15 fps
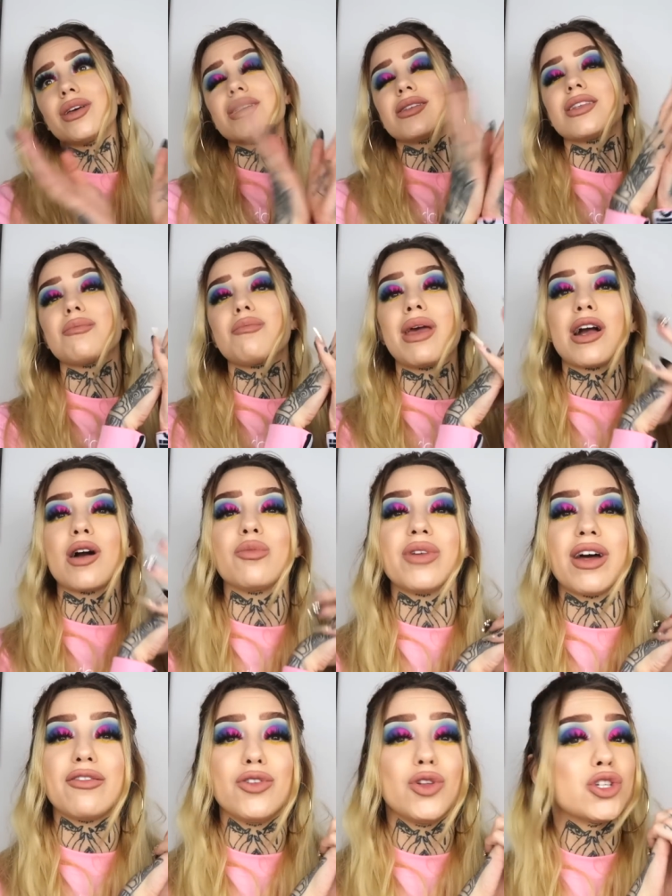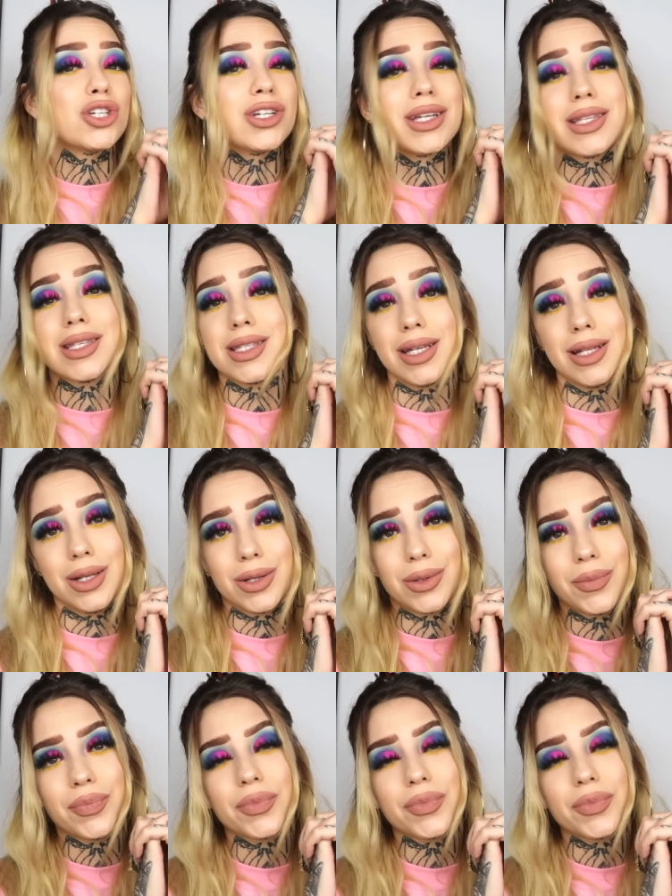is the Makeup Revolution Concealer